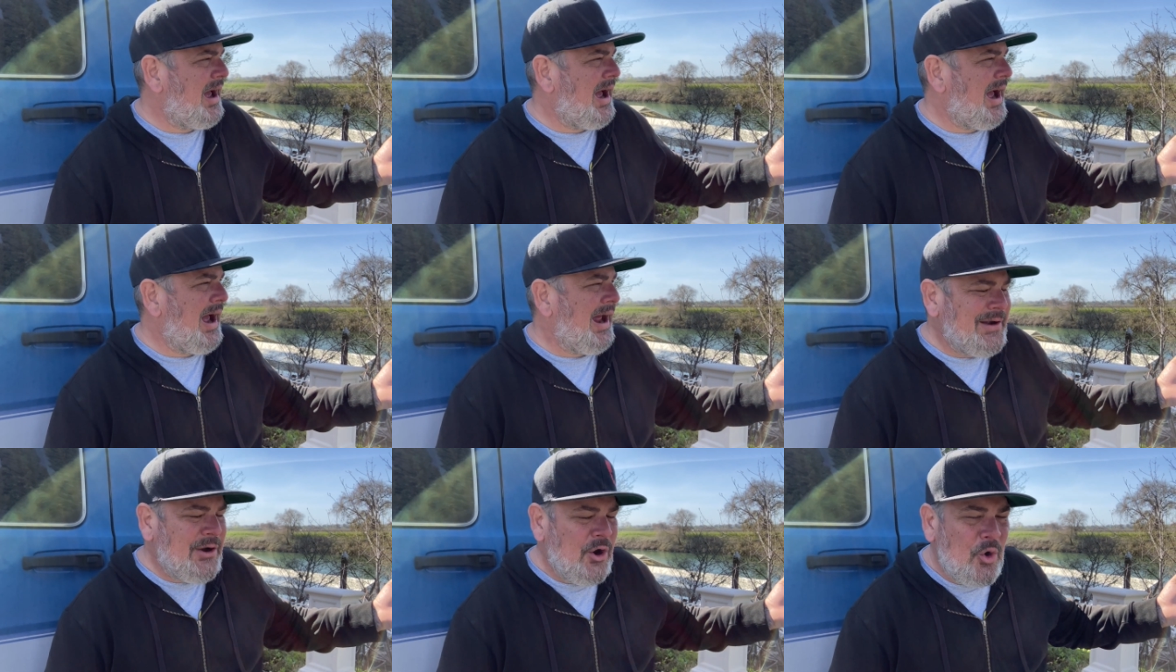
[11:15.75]

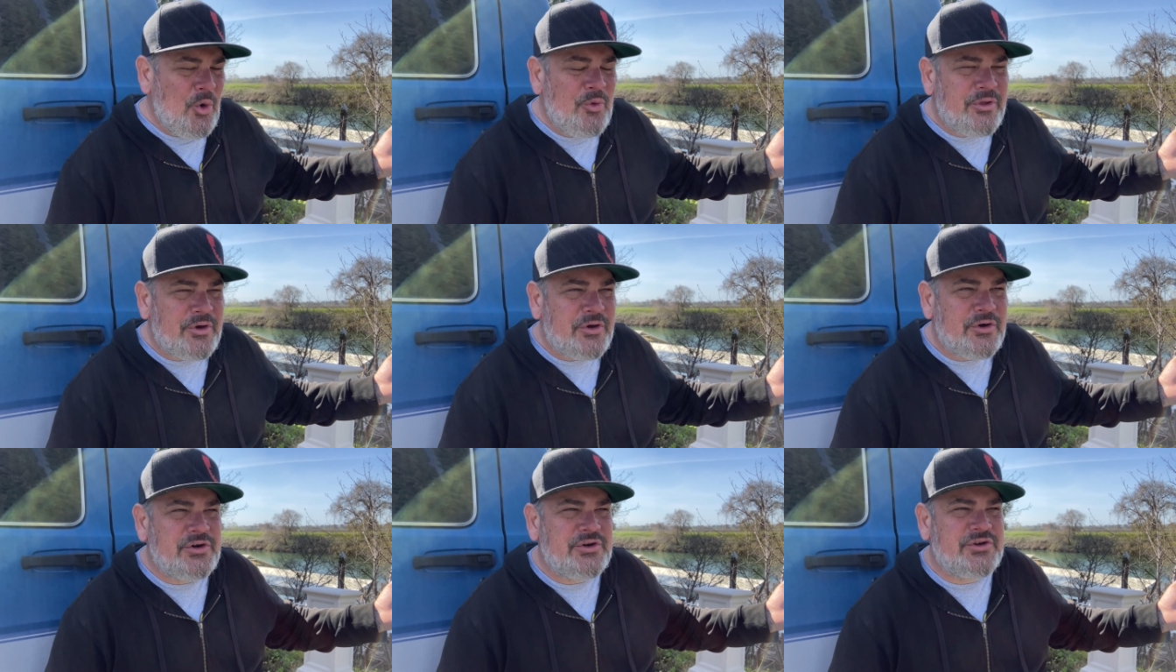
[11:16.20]
I know
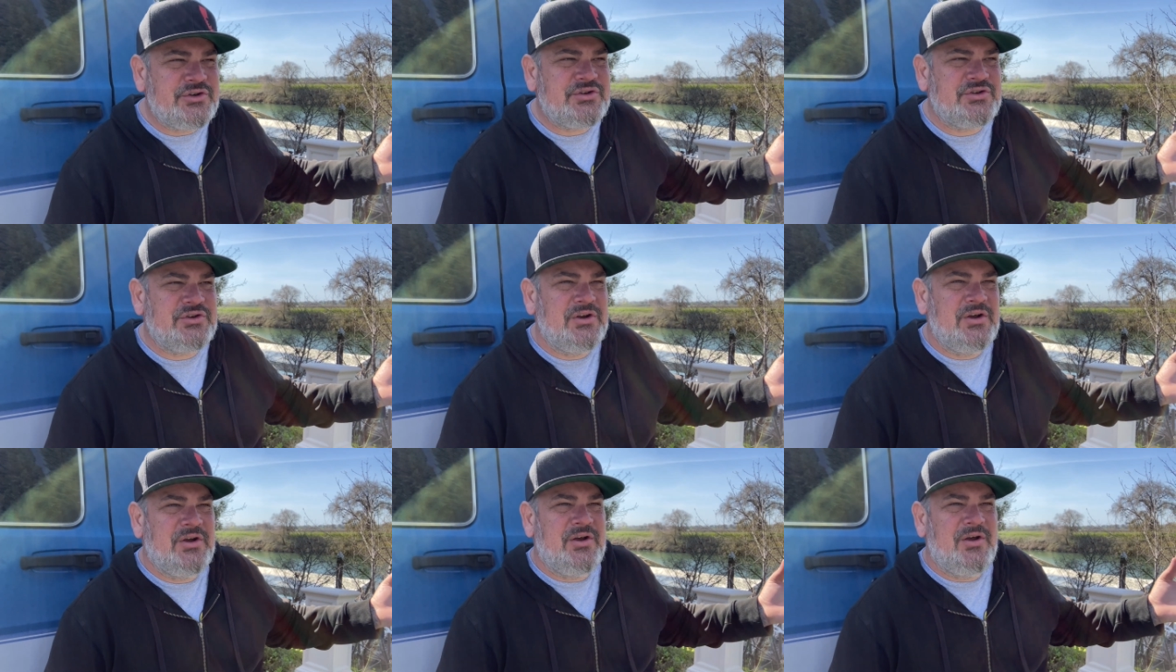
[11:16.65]

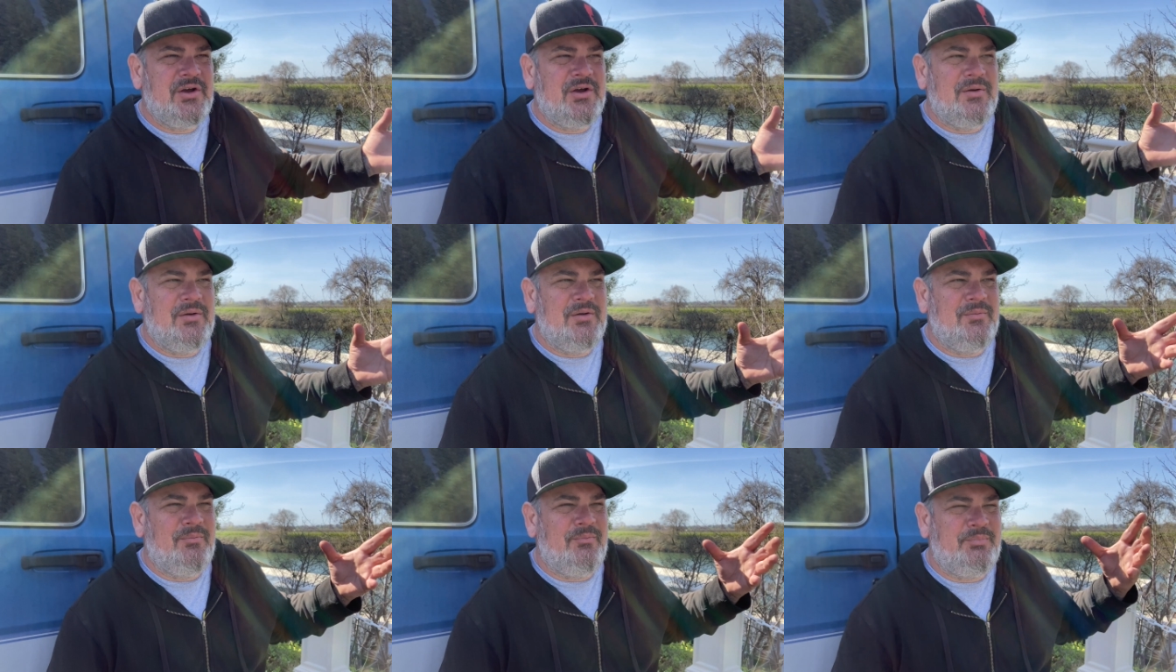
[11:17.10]
there's
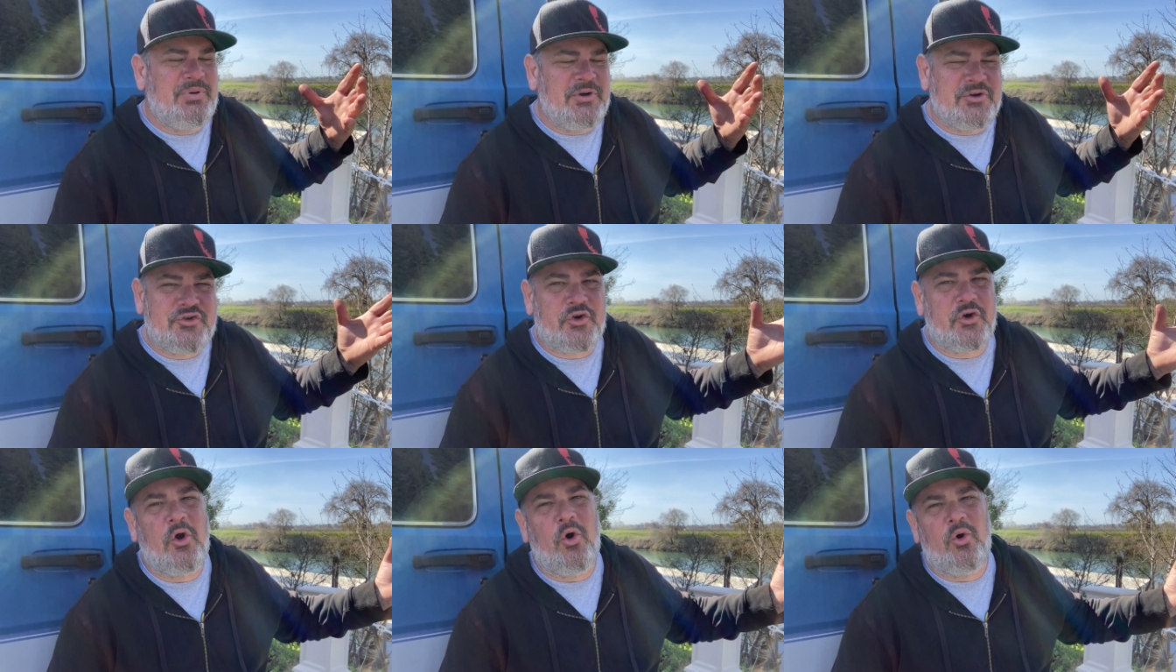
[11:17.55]

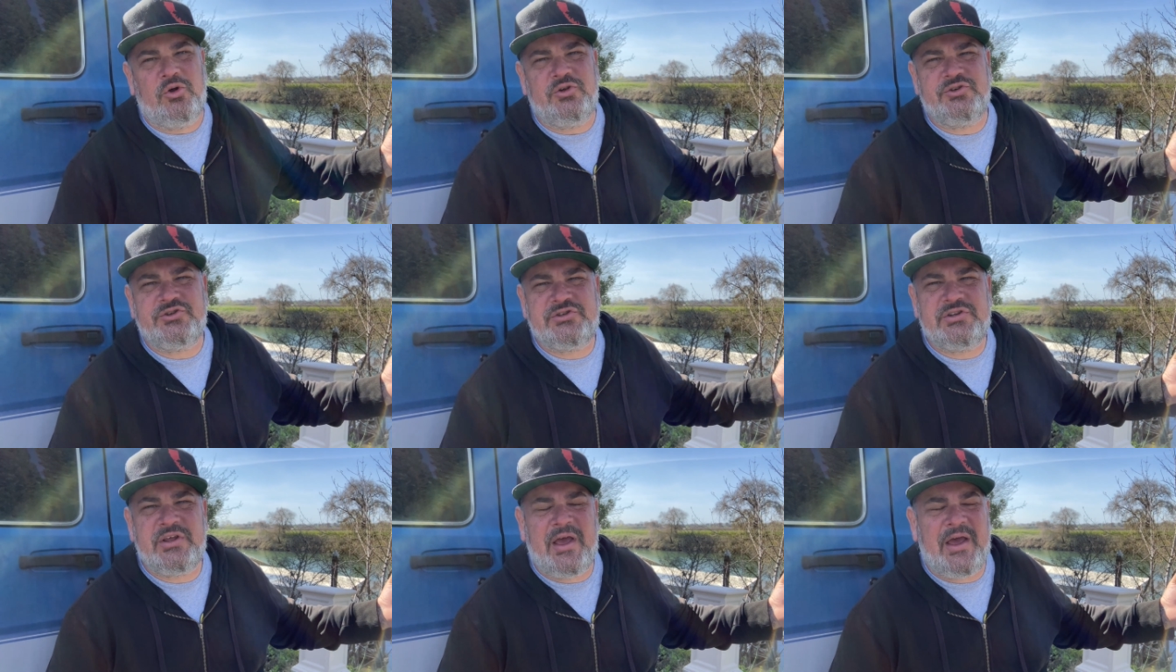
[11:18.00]

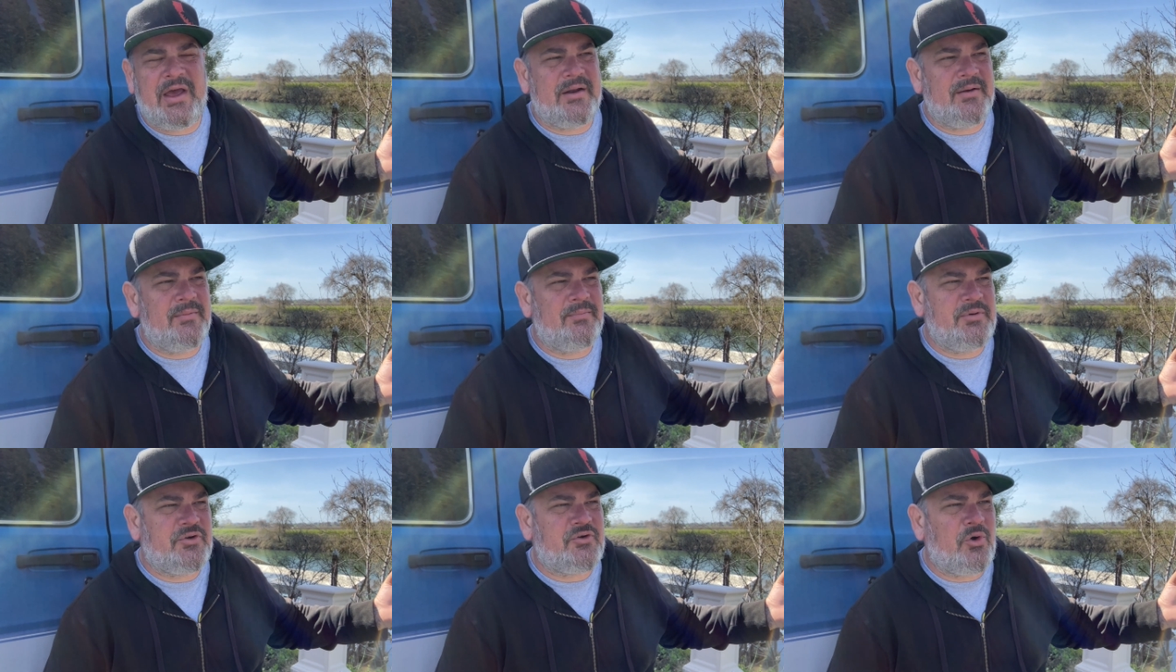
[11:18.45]
patrols that
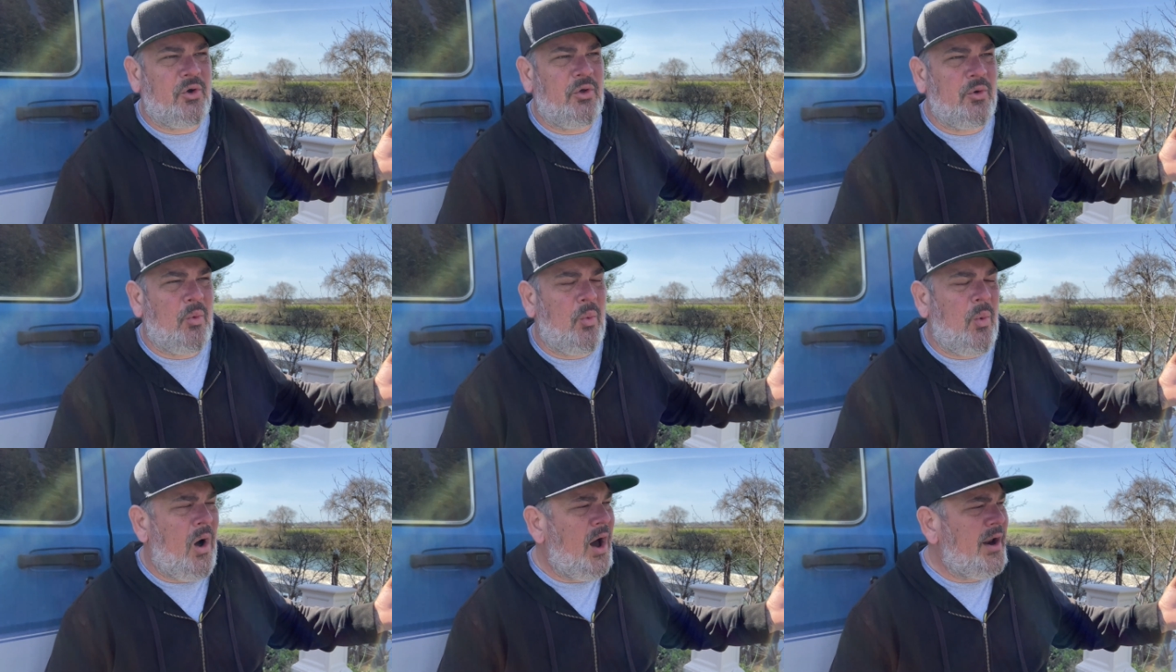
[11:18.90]
patrol
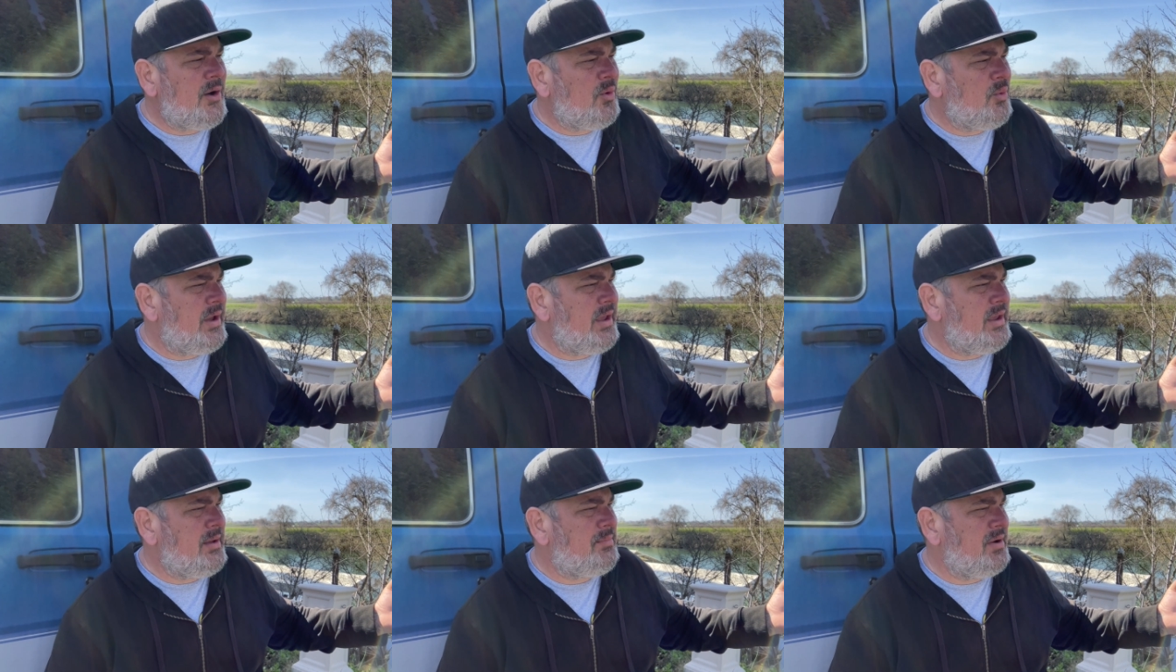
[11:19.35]
the waterway,